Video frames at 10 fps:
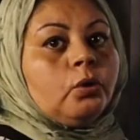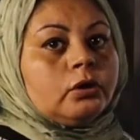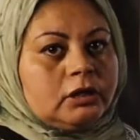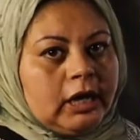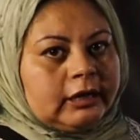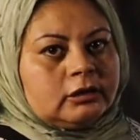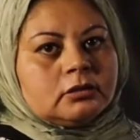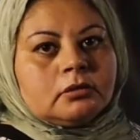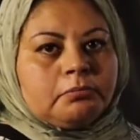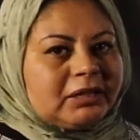or
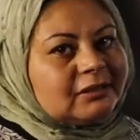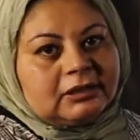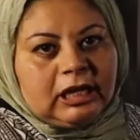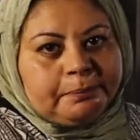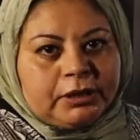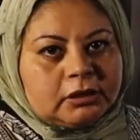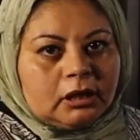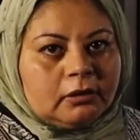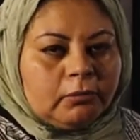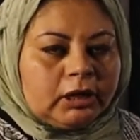that. But keep
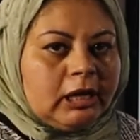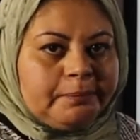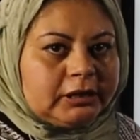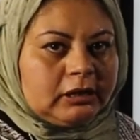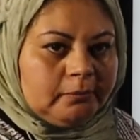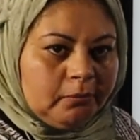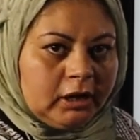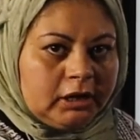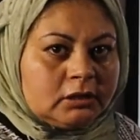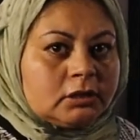it in
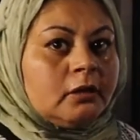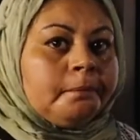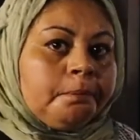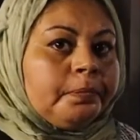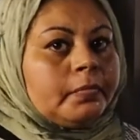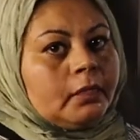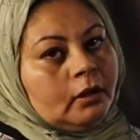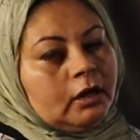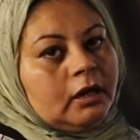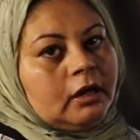mind,
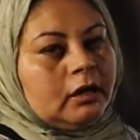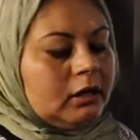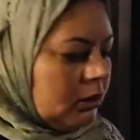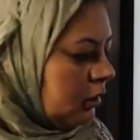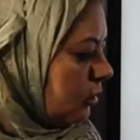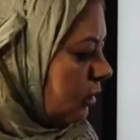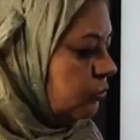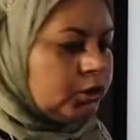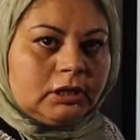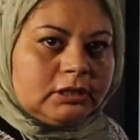
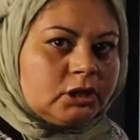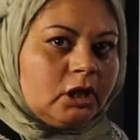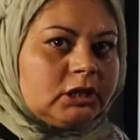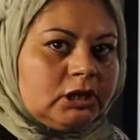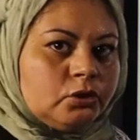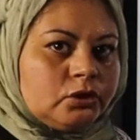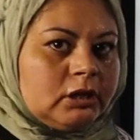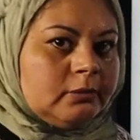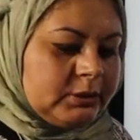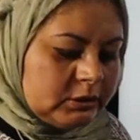it's not in your
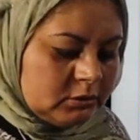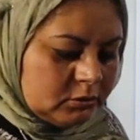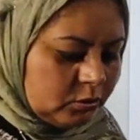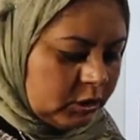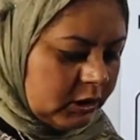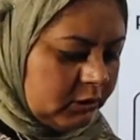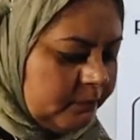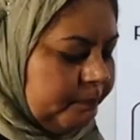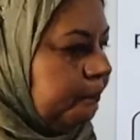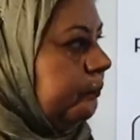syllabus, okay?